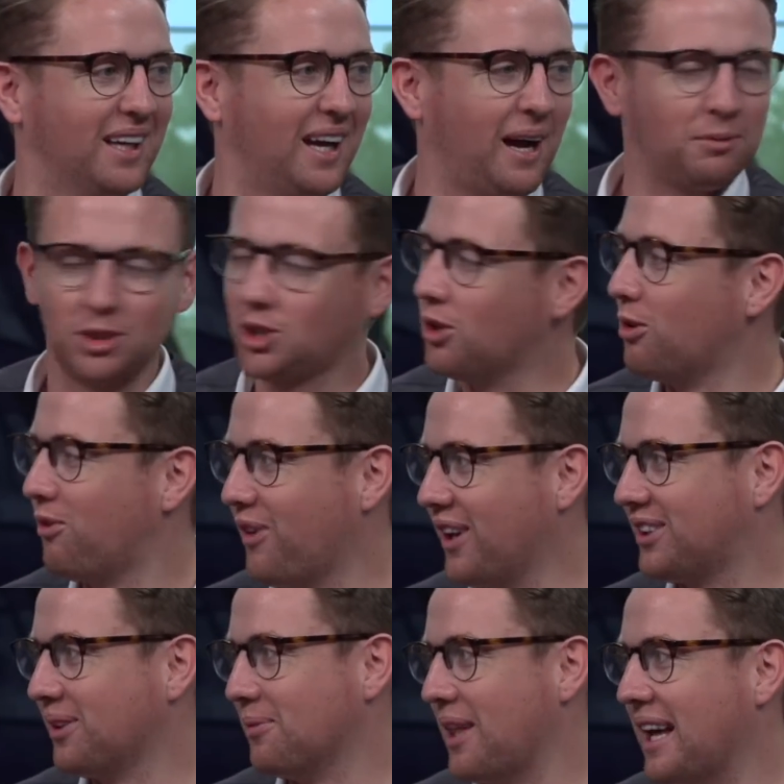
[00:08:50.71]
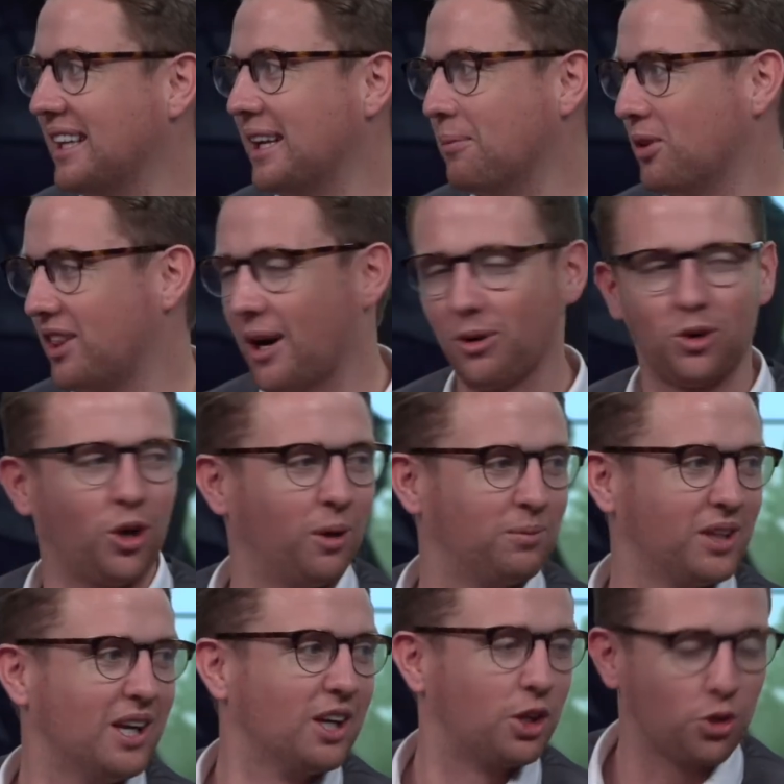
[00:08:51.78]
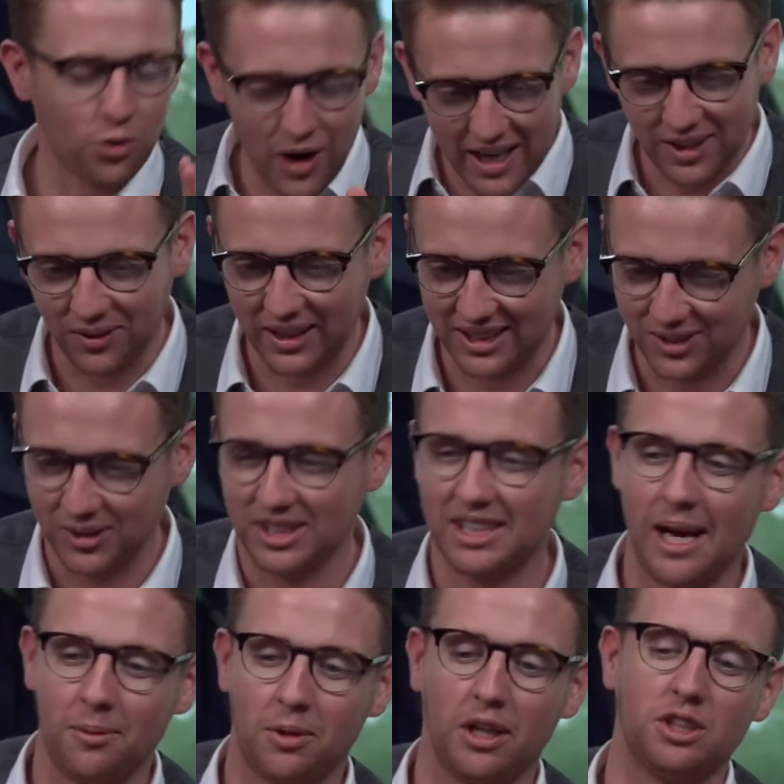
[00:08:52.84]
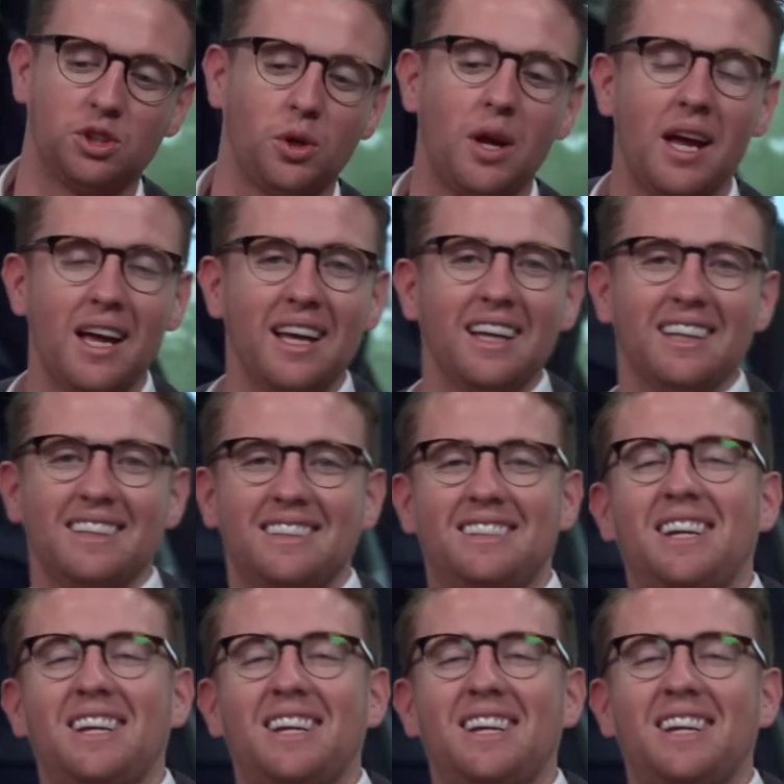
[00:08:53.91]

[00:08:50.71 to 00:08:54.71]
I'm just going to refer to him that name without Gregory. Problem. Gregory. So Gregory is the leader of the